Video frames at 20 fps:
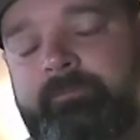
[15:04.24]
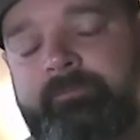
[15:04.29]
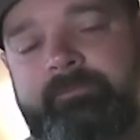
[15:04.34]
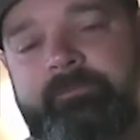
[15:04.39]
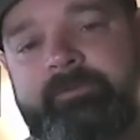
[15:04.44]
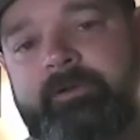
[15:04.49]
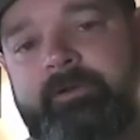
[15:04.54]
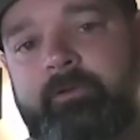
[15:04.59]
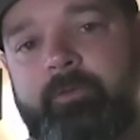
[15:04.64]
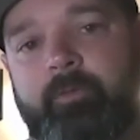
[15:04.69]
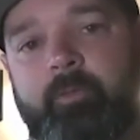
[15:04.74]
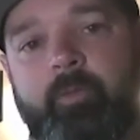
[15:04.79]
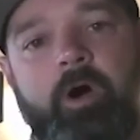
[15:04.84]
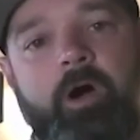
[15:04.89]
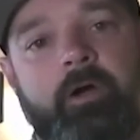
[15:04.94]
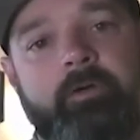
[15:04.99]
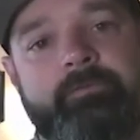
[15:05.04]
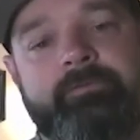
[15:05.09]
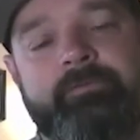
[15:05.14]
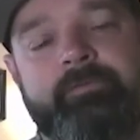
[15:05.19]
the
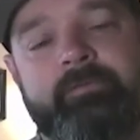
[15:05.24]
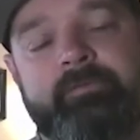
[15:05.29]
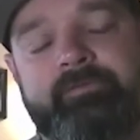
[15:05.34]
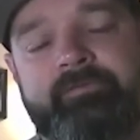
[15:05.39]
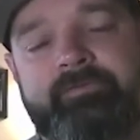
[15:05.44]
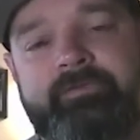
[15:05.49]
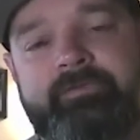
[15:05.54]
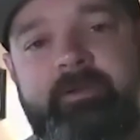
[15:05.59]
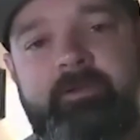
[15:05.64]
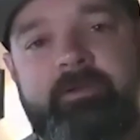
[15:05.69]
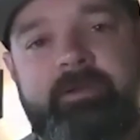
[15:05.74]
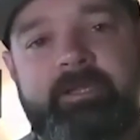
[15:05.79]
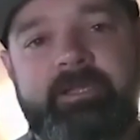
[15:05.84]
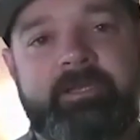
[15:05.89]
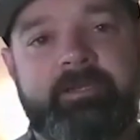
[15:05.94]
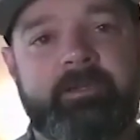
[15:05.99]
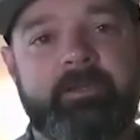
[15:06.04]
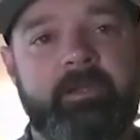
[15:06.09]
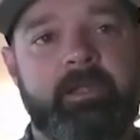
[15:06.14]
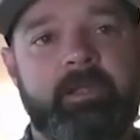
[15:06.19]
walls to the
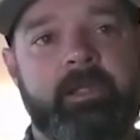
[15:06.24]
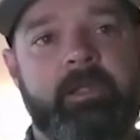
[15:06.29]
ceiling,